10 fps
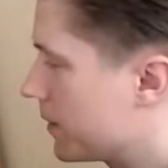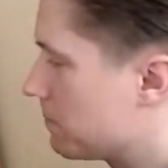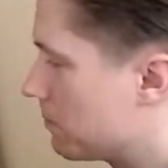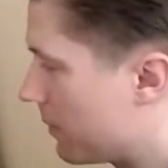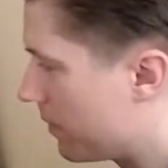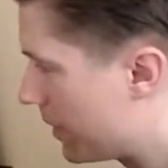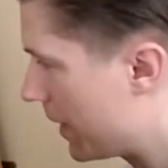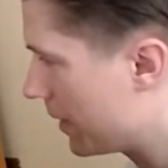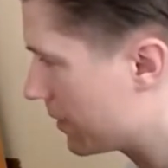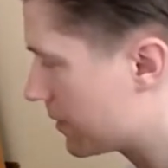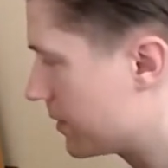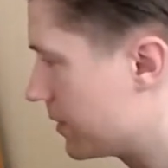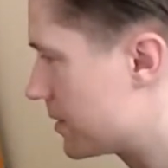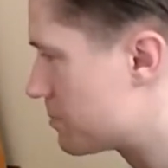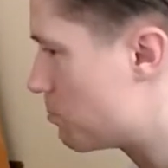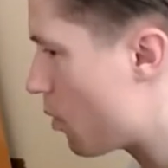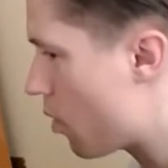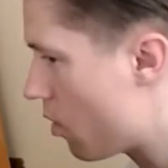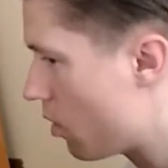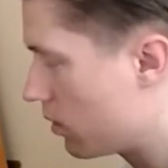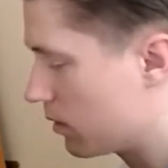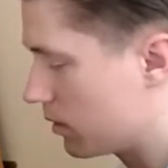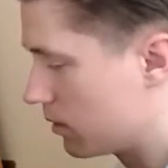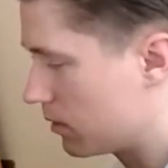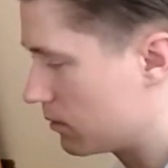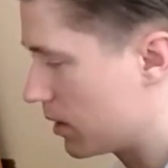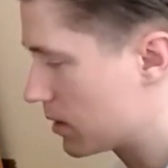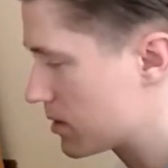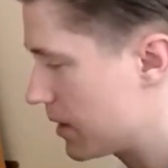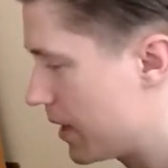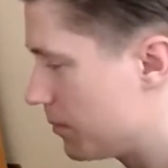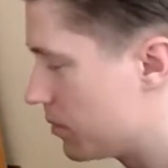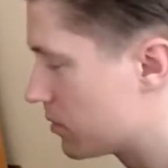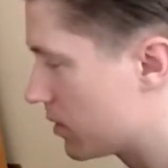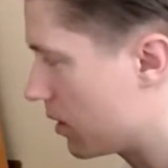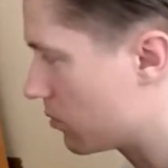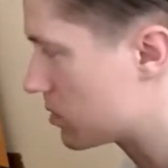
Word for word: right? That is more um, understandable, I